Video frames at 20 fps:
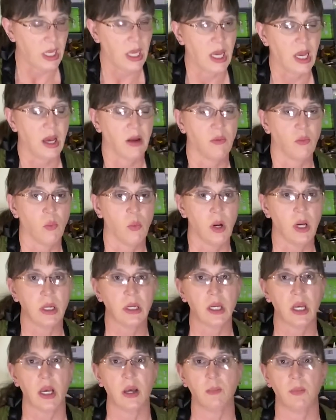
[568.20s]
have one
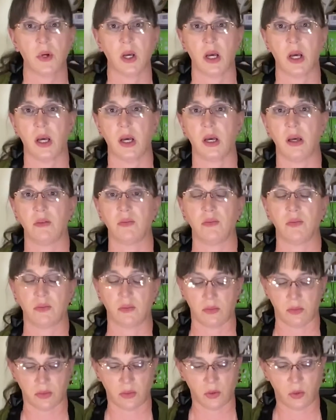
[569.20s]
cup of
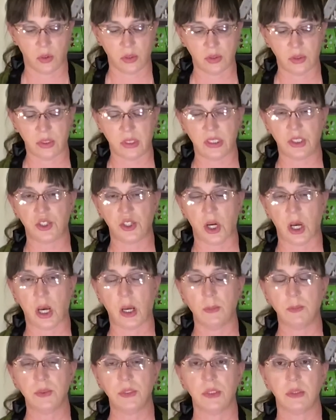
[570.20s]
coarsely
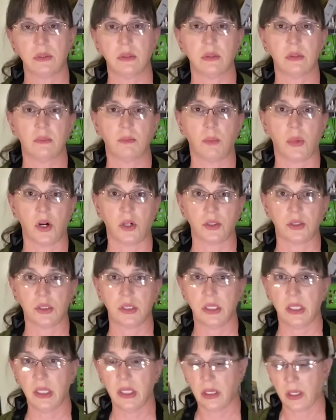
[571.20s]
chopped
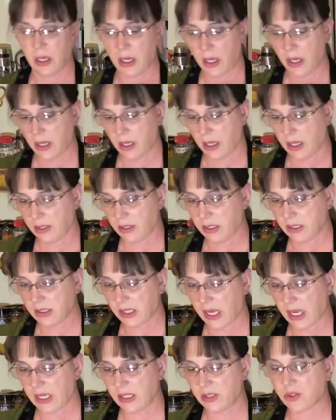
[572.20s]
parsley. In this
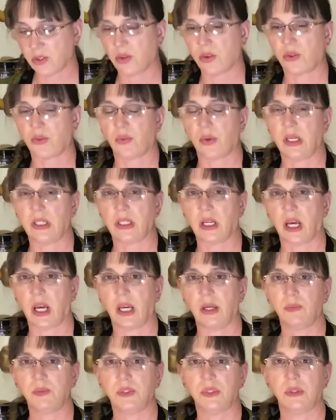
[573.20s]
case, there are three
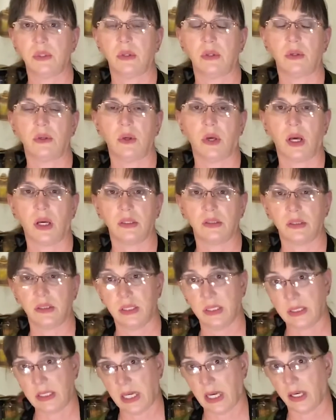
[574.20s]
types, uh,
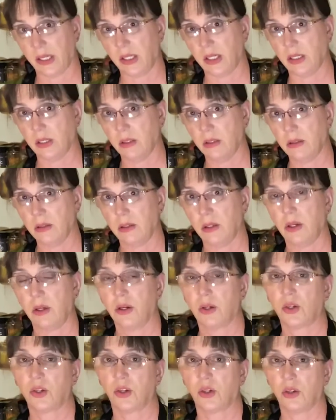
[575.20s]
Italian,
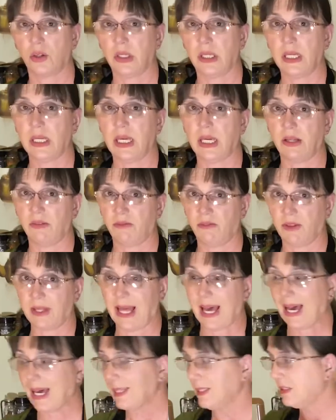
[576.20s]
curly, and
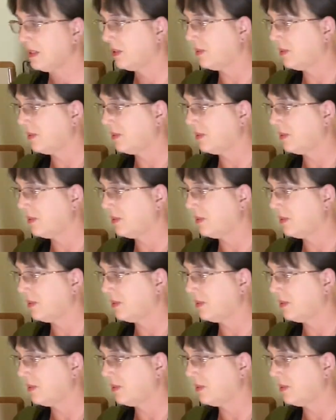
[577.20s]
flat.